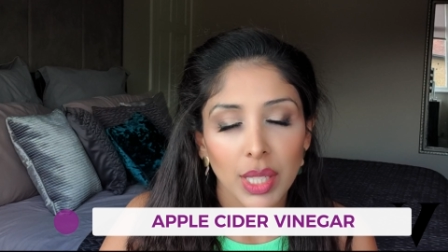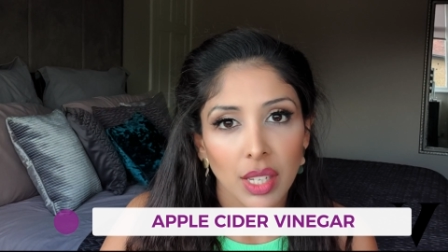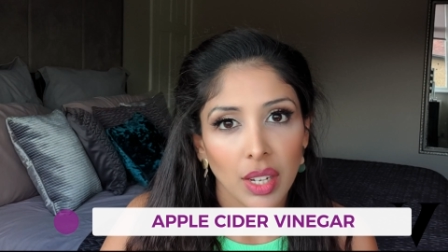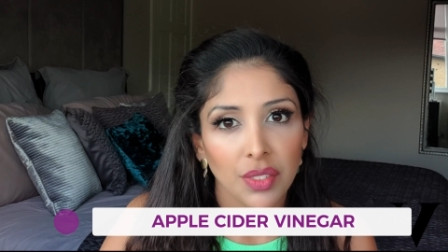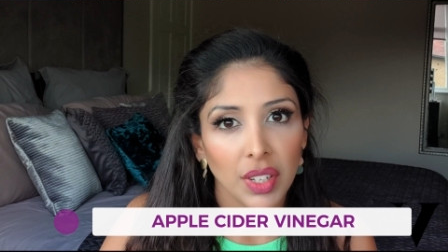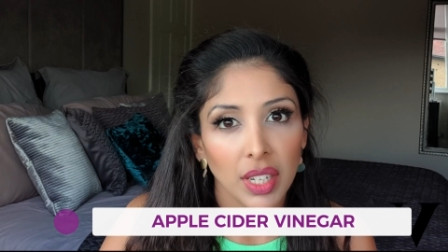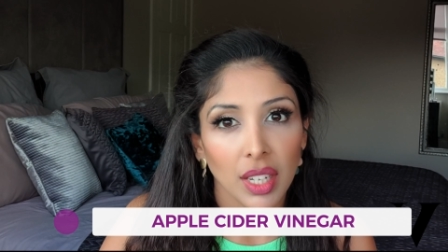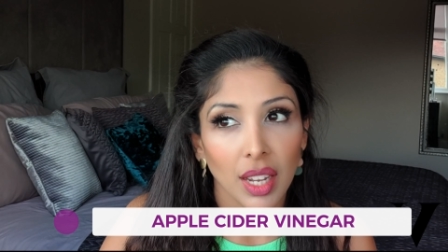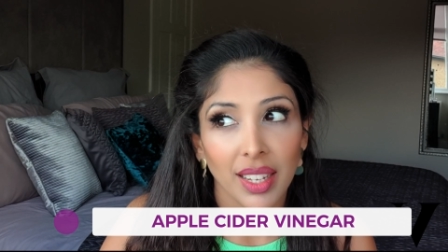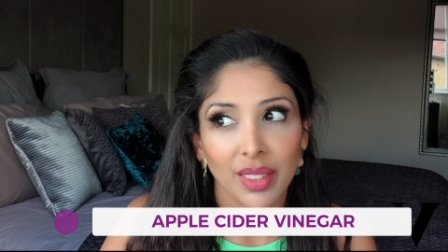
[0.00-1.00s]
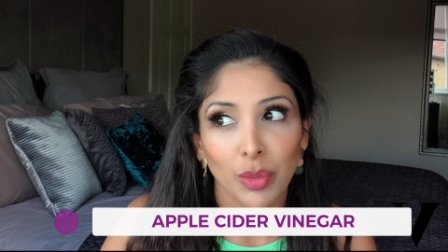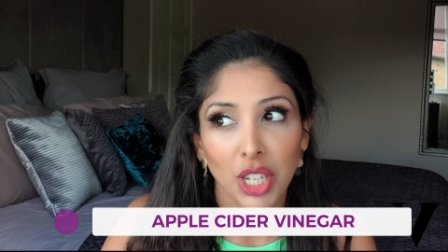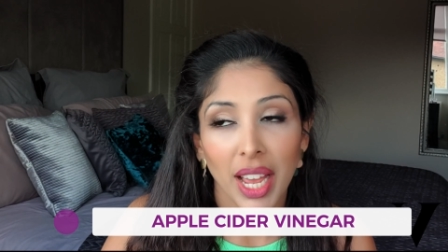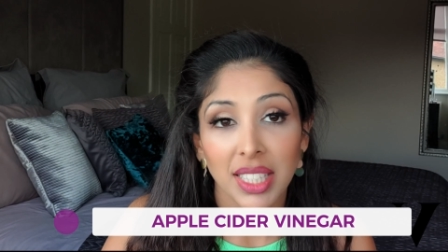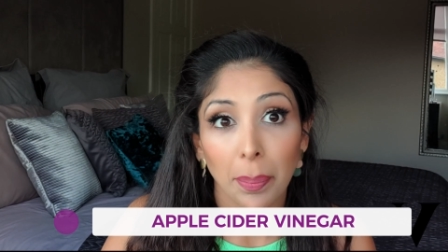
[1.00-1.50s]
cider vinegar, which
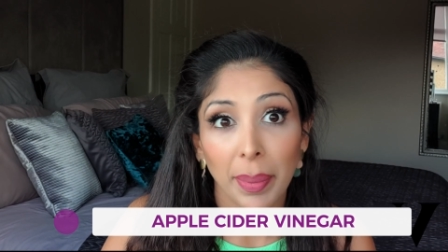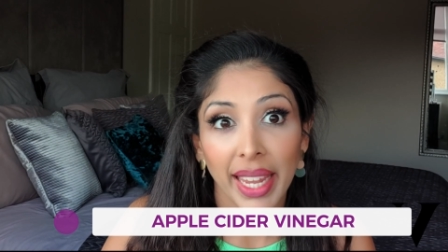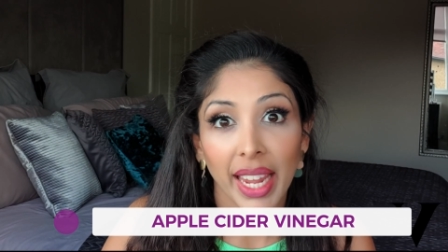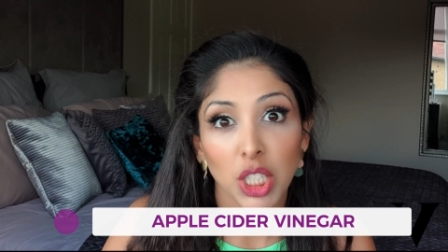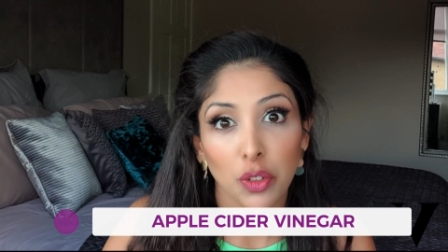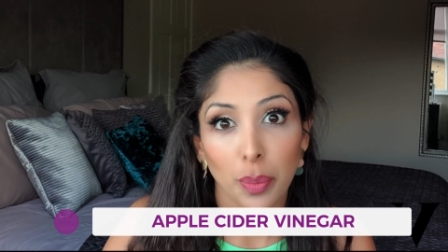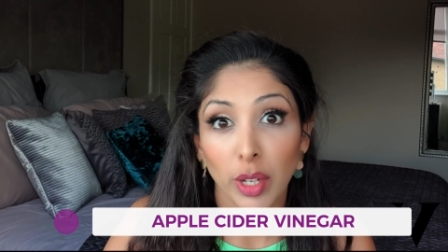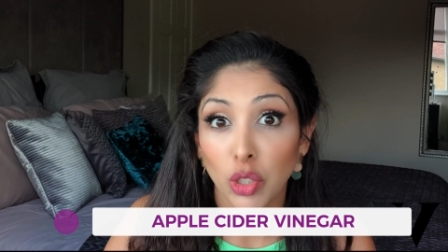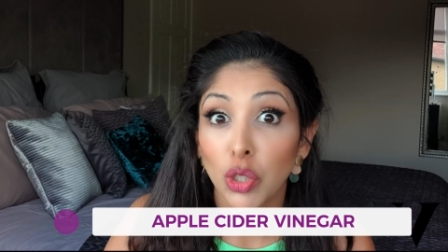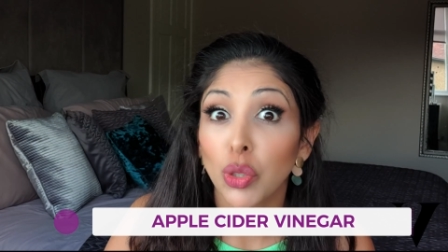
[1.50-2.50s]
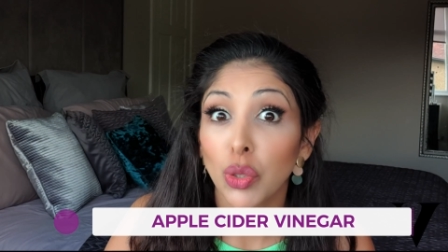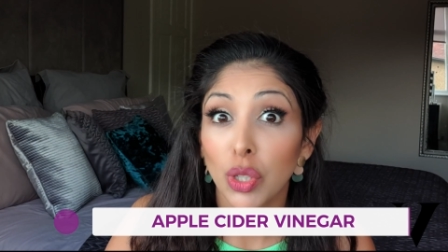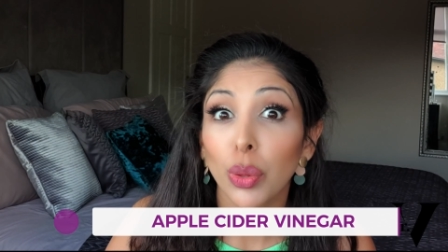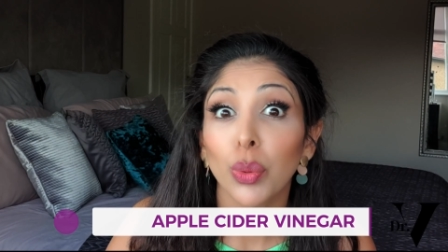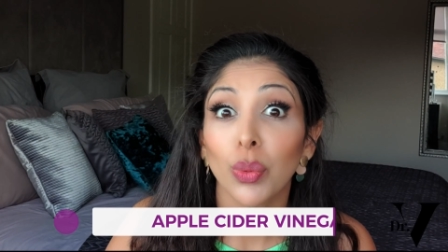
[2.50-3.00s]
has a pH of about two
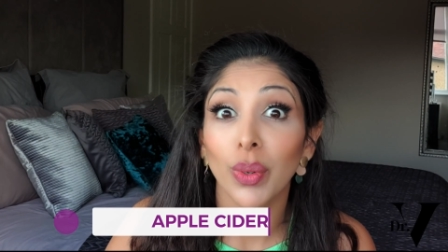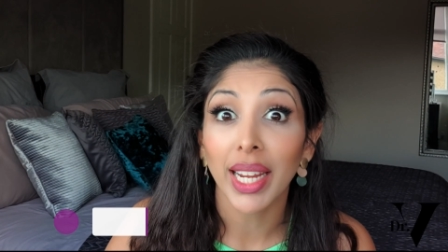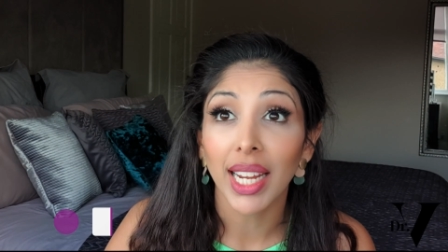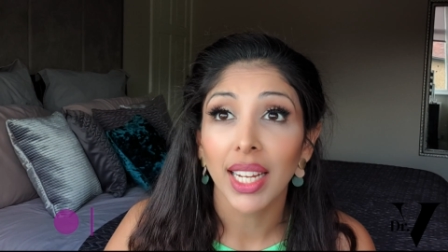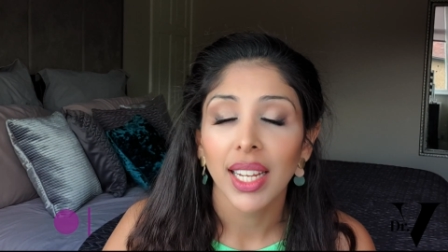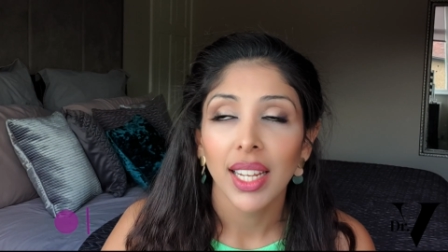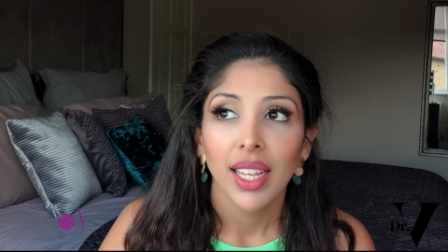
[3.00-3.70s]
to three.